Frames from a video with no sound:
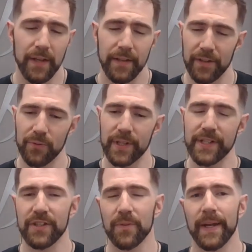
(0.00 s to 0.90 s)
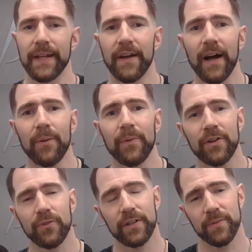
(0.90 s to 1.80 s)
Now, the reason you may not want
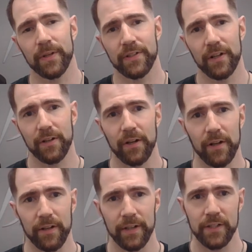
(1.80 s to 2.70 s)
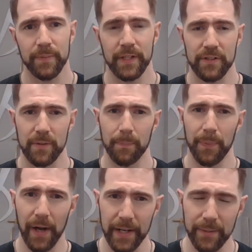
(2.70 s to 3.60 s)
to drink so much alcohol is because our
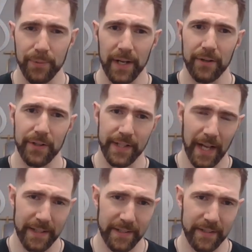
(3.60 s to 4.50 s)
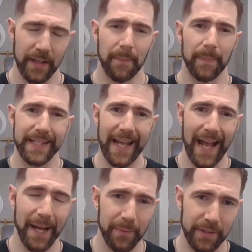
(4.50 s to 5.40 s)
body prioritizes
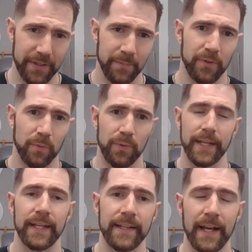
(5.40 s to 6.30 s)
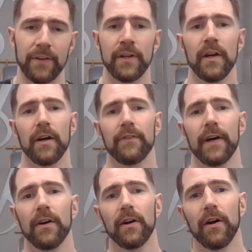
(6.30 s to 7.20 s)
metabolism or breaking down of
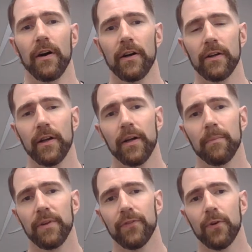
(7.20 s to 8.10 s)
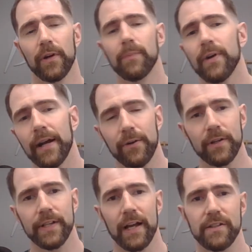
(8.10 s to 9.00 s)
alcohol before it
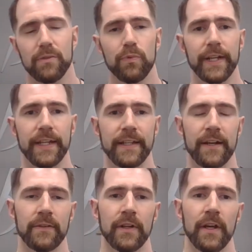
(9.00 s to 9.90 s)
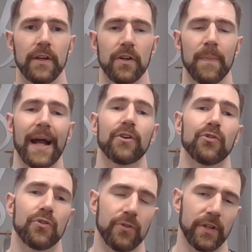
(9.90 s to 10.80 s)
prioritizes breaking down your
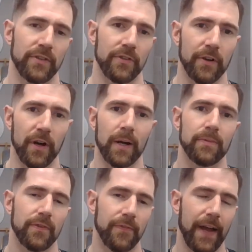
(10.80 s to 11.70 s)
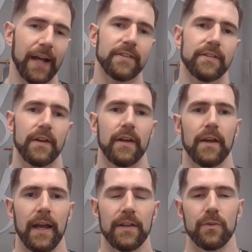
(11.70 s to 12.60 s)
macronutrients, your carbs, your fats,
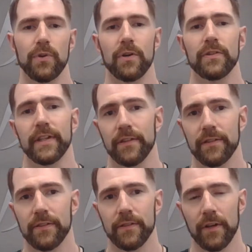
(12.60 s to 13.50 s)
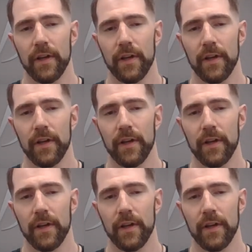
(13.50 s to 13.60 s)
and your proteins.